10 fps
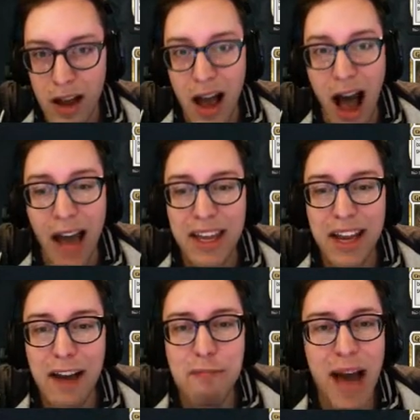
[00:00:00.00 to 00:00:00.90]
I think
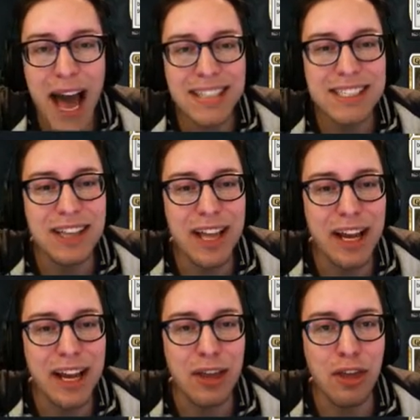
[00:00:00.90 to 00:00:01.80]
I've passed
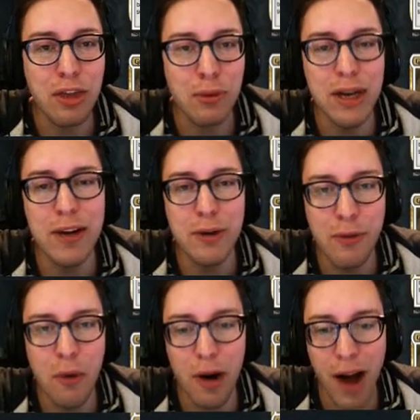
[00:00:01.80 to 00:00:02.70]
like 3 or
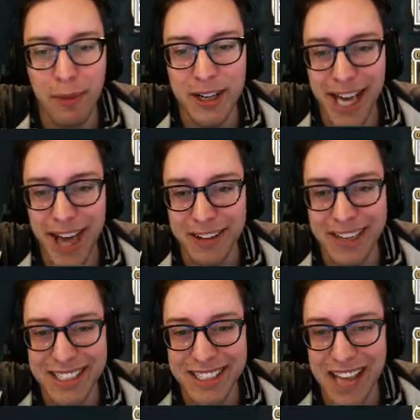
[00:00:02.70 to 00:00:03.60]
4 Goblin
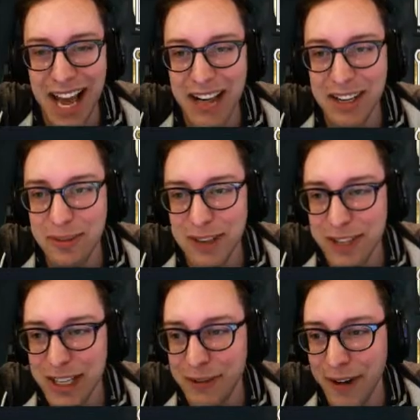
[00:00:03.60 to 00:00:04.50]
Gatherings. That could have been
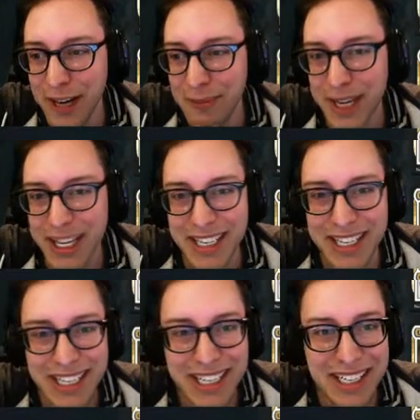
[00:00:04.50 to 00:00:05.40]
really fun, but...
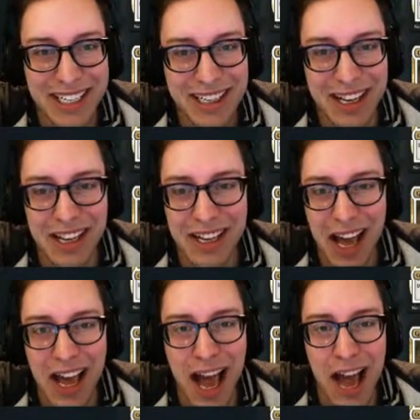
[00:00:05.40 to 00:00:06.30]

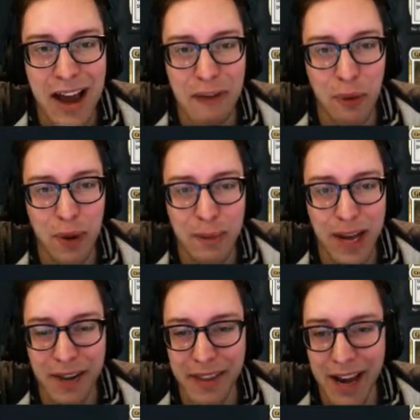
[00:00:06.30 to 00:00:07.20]
I never want to bet
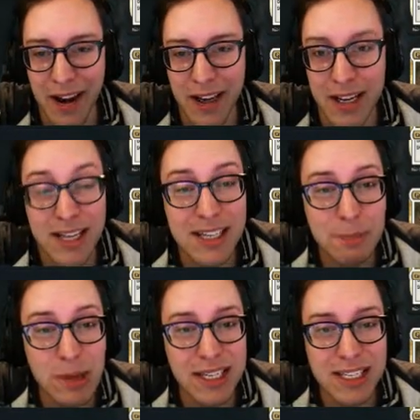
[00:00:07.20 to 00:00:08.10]
on that card. It is
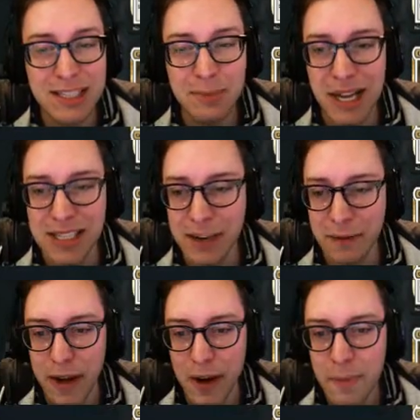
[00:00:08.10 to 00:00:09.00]
pretty decent by itself,
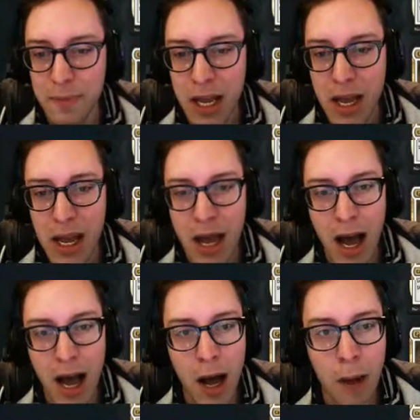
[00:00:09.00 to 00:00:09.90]
though.
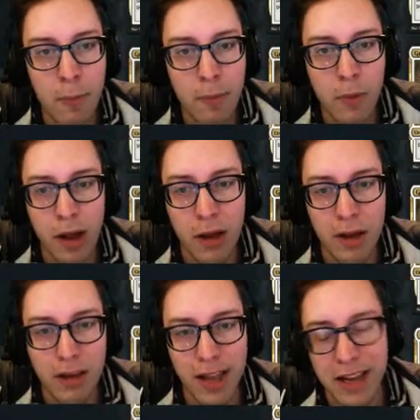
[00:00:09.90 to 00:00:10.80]
Well,
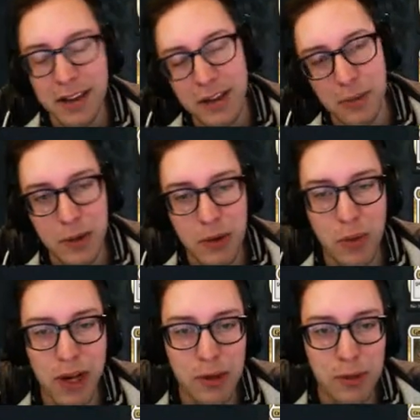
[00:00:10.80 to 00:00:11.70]
like, you do
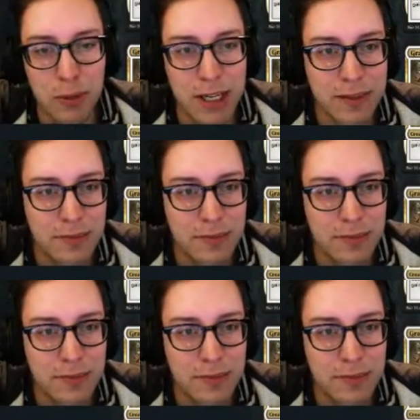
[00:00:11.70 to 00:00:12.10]
want to, but...